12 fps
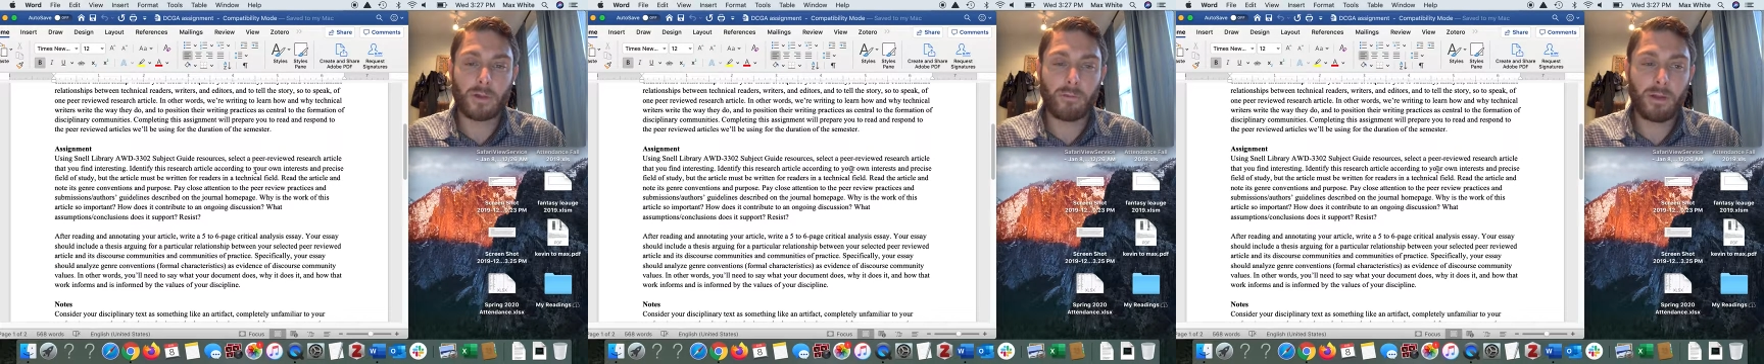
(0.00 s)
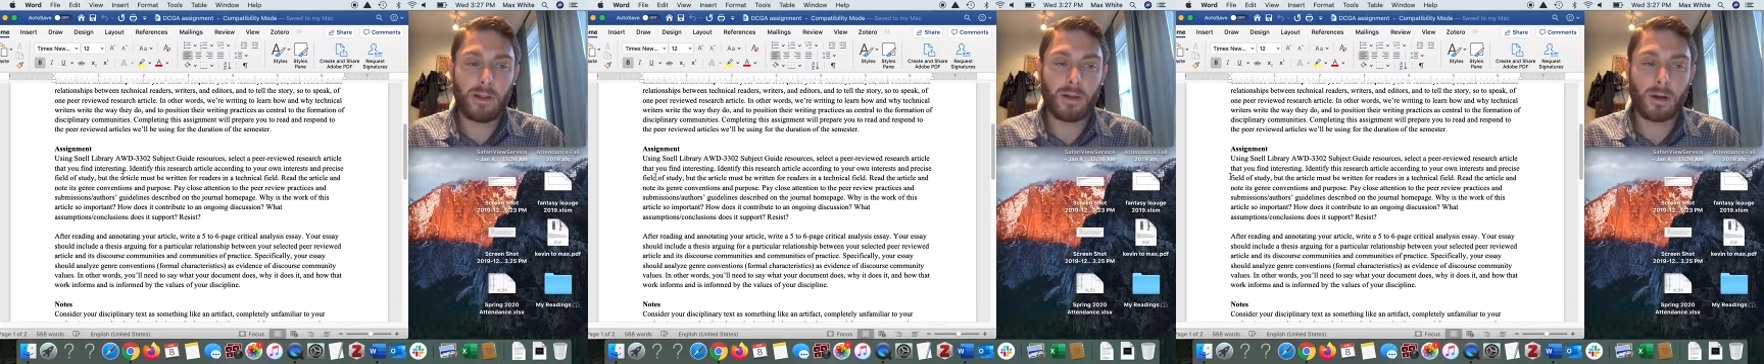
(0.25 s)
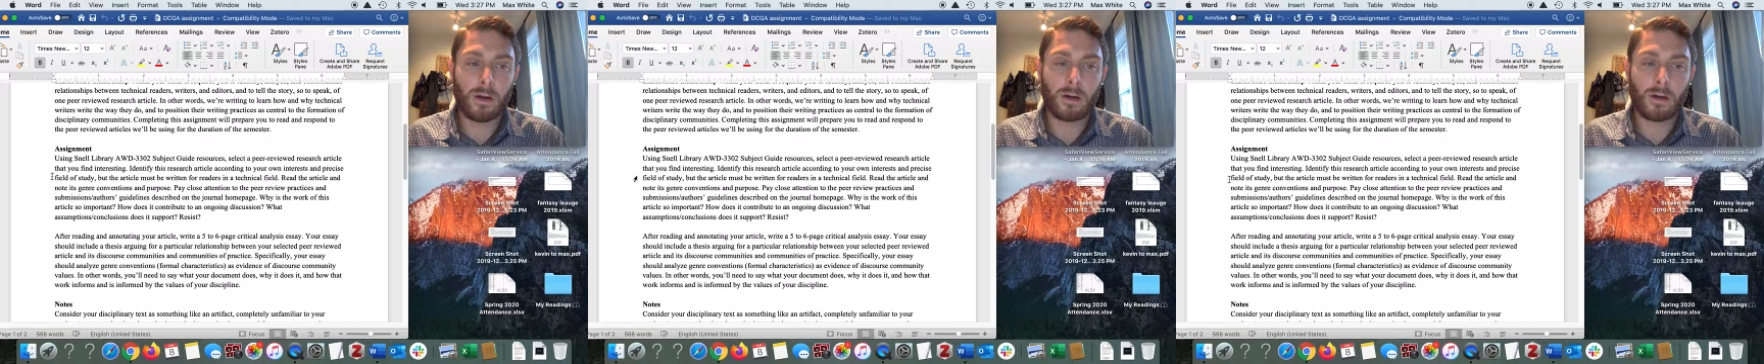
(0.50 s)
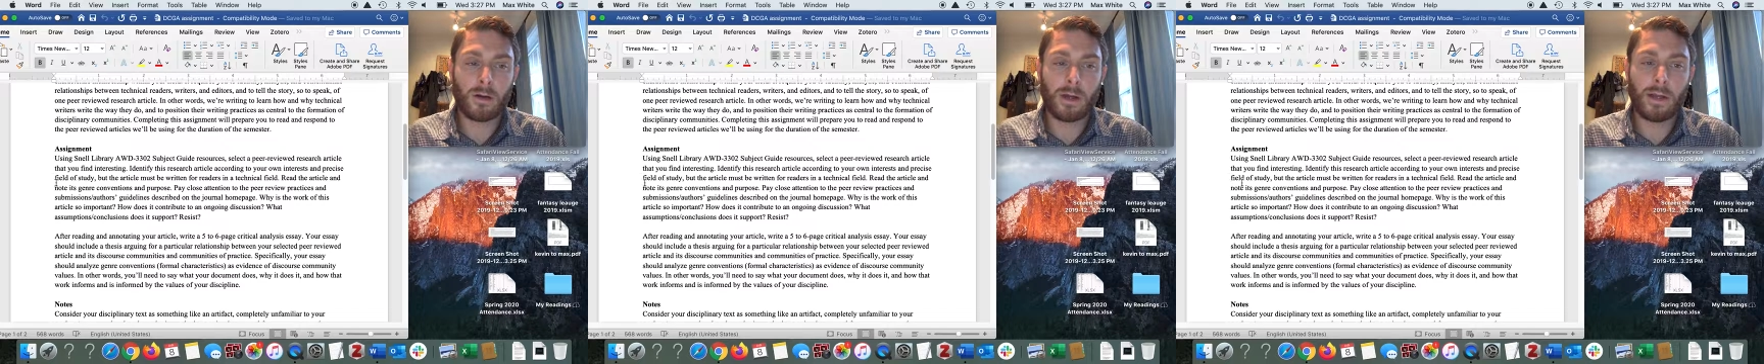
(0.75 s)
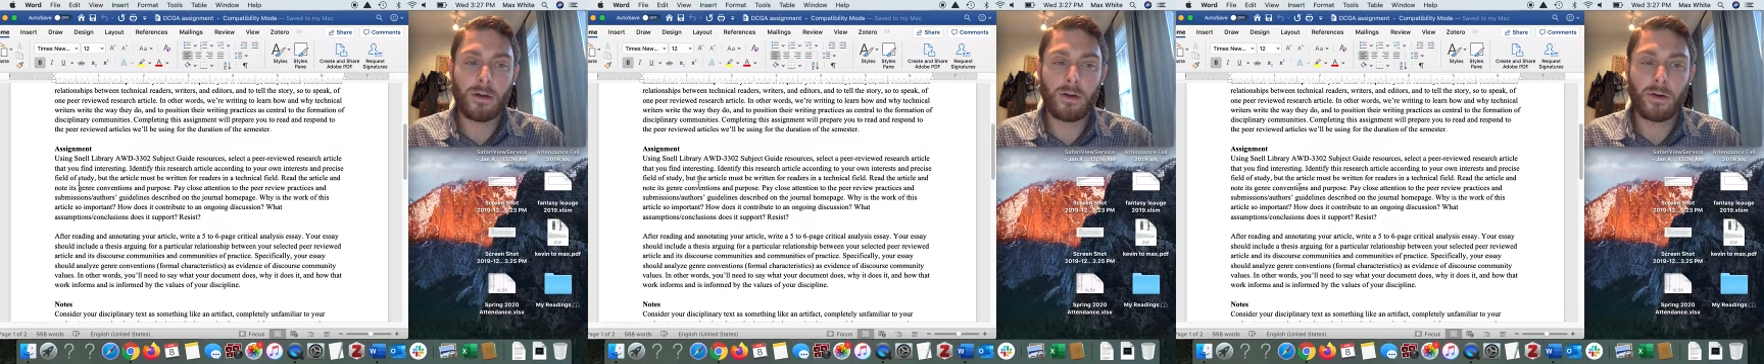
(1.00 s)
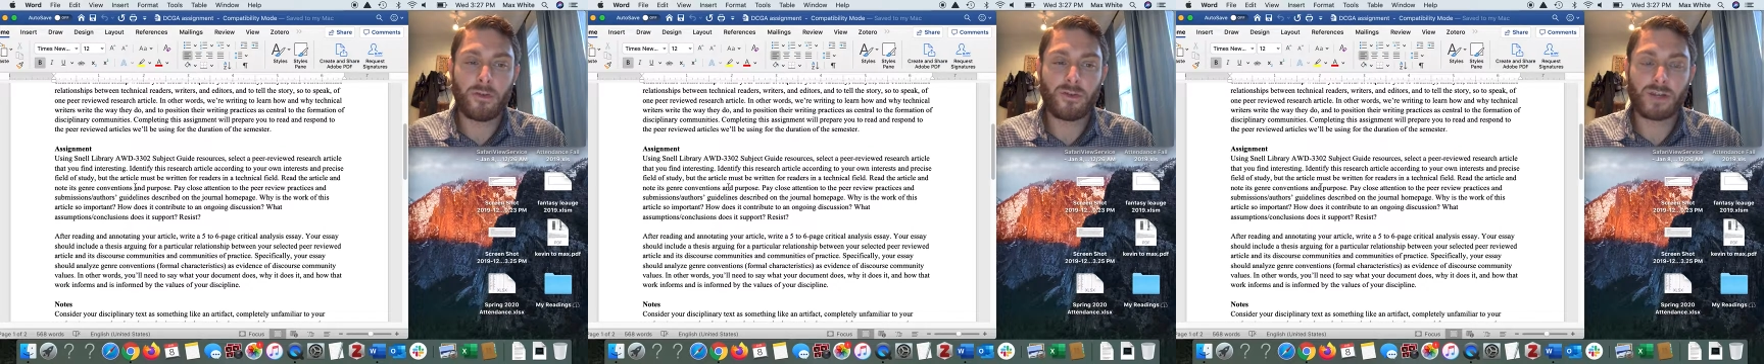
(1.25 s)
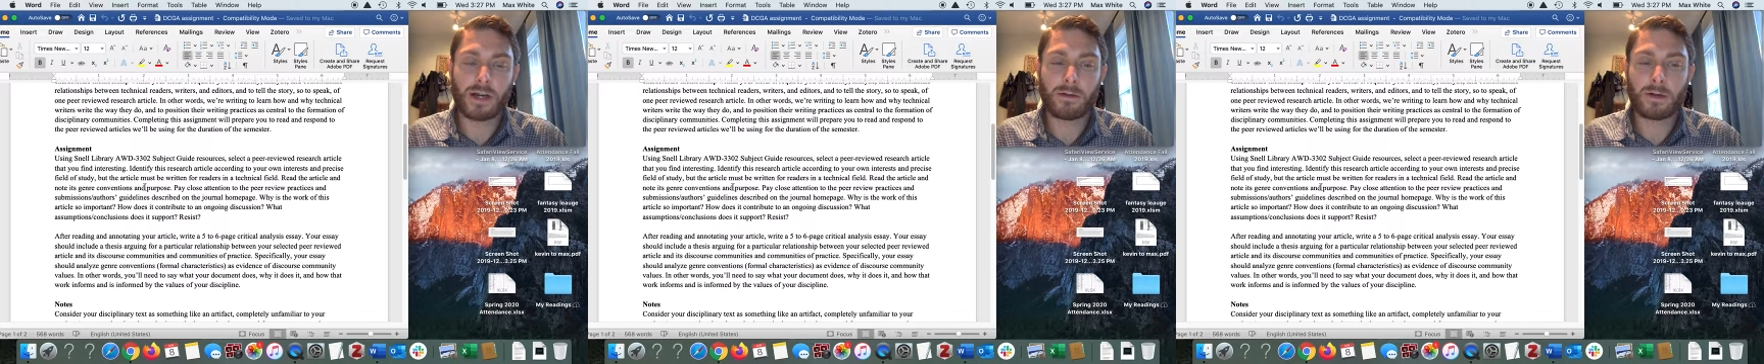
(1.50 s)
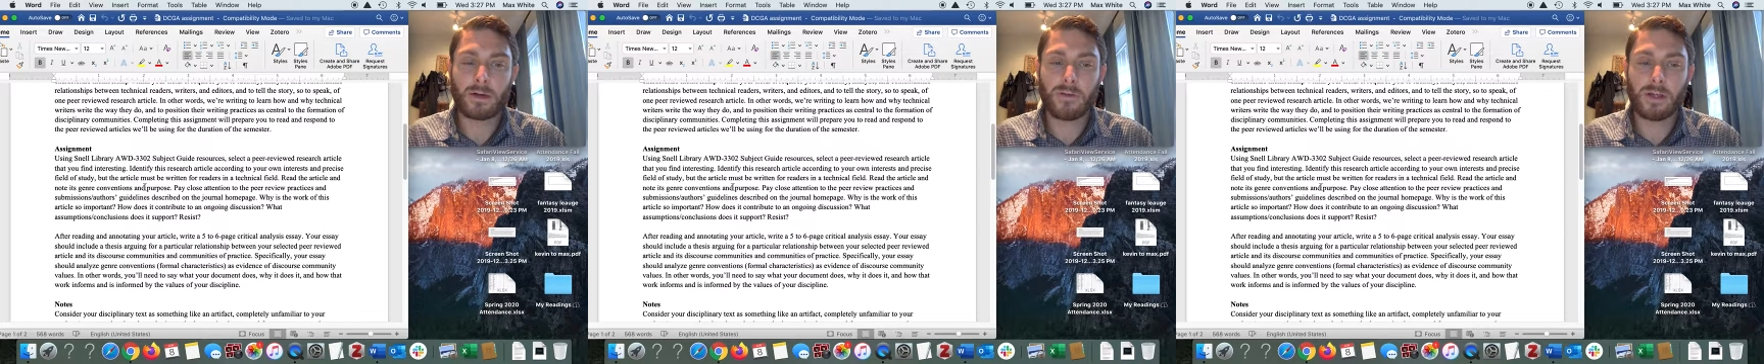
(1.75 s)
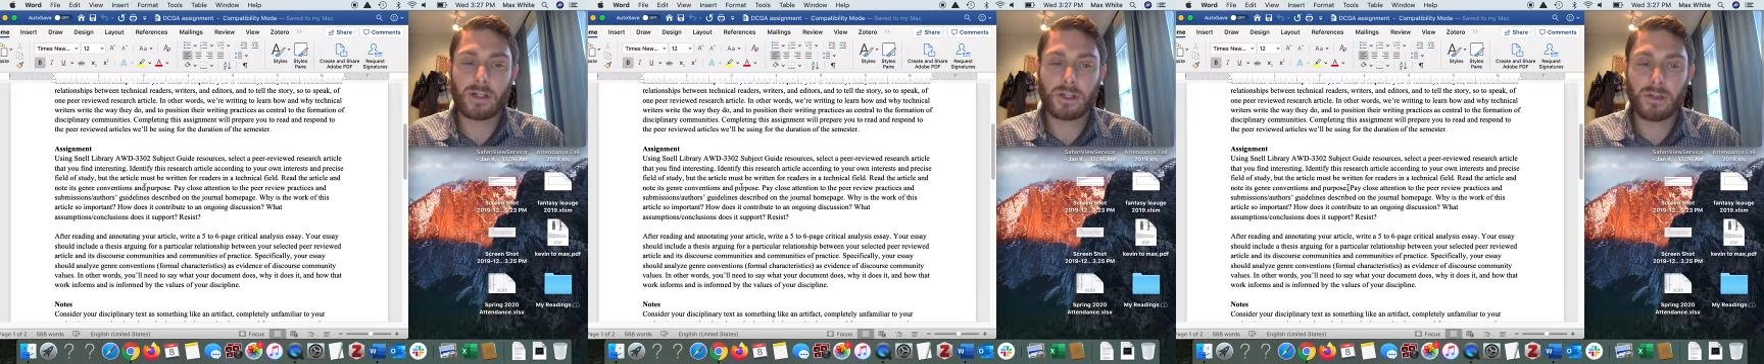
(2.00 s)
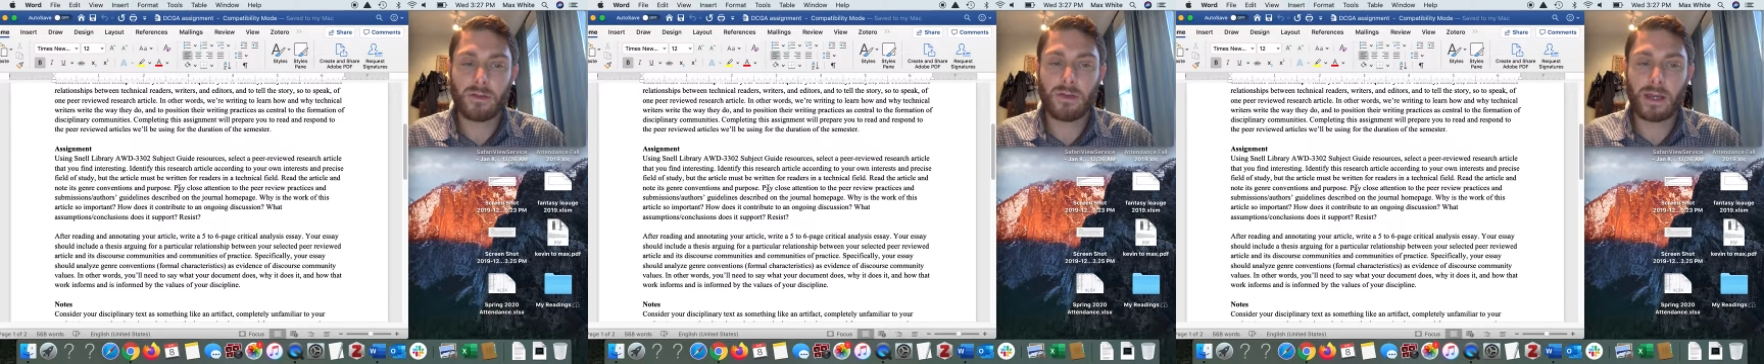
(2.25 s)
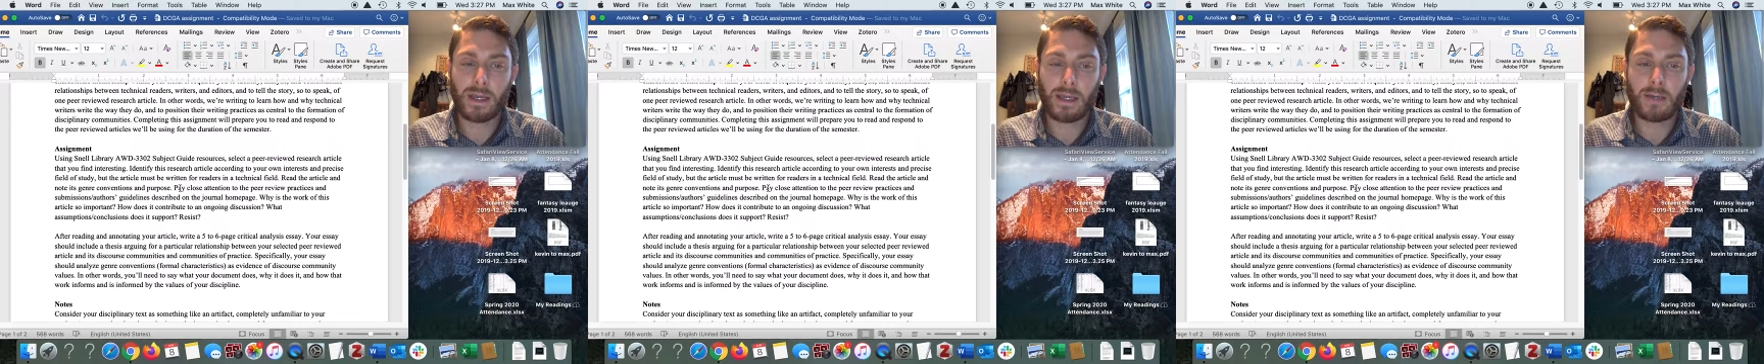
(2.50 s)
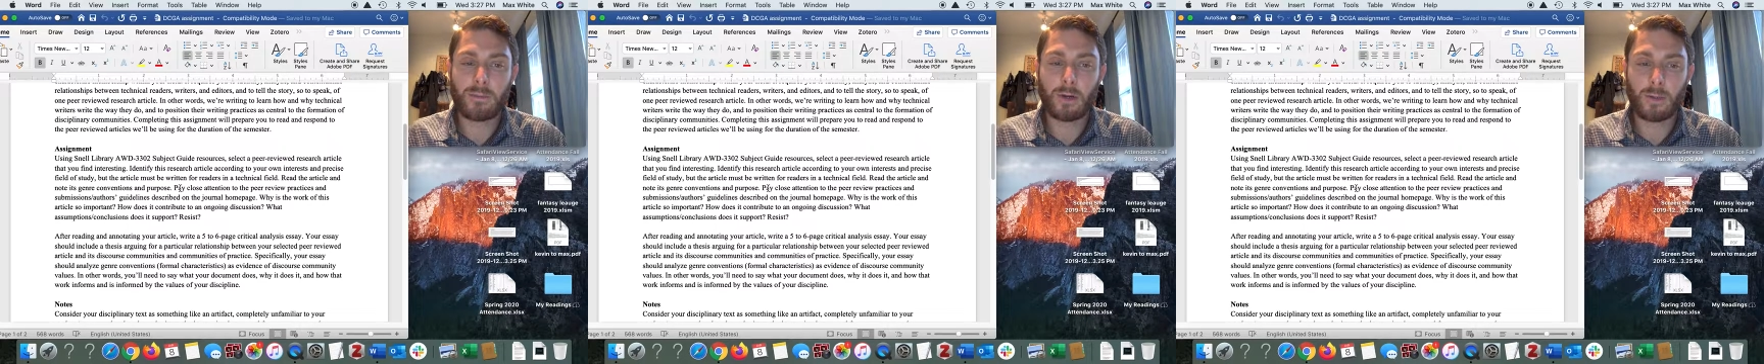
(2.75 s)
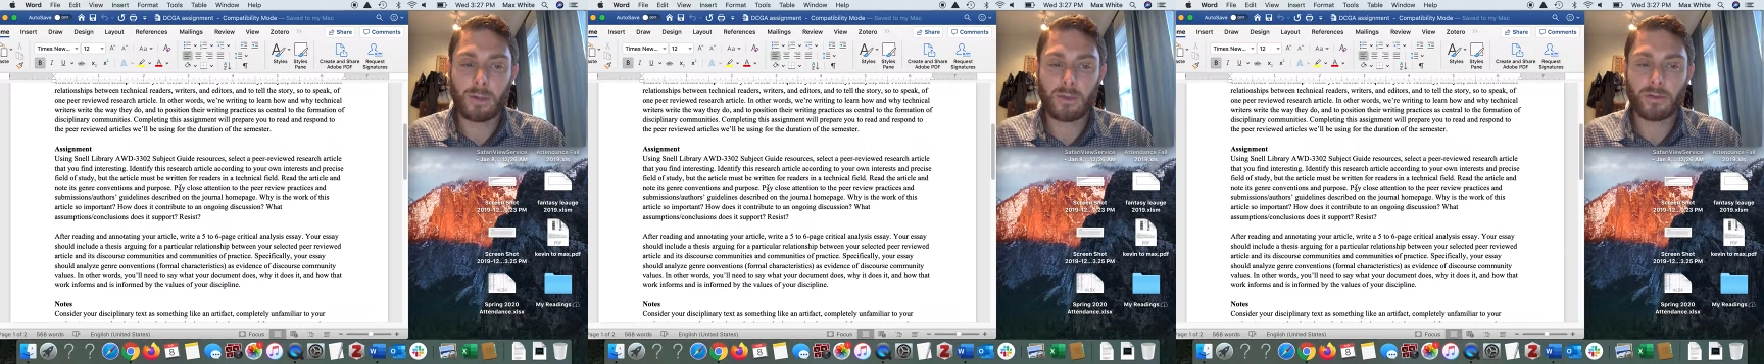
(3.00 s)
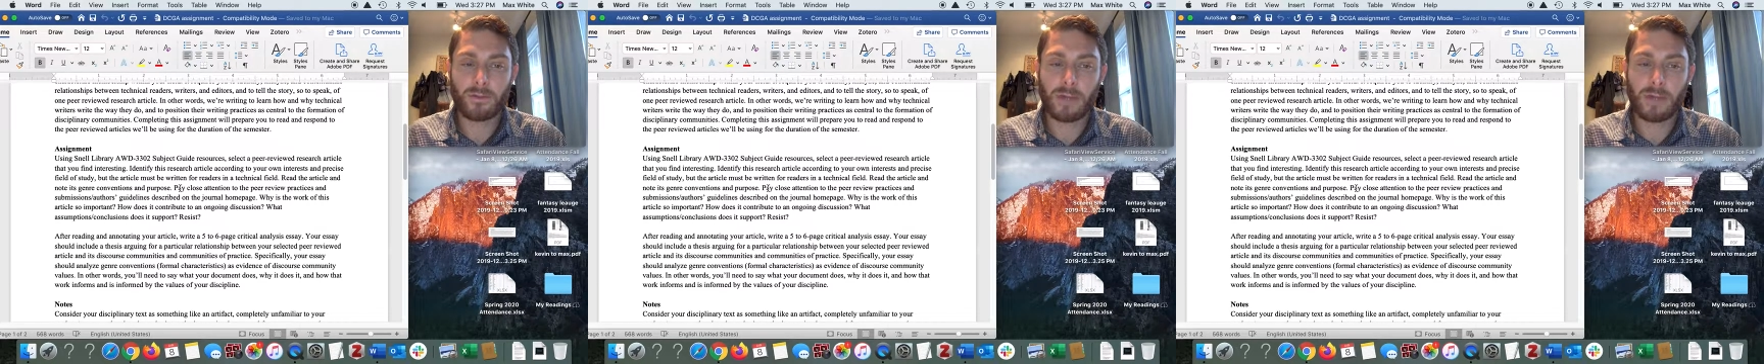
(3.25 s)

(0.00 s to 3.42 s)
Read the article and note its genre conventions and purpose.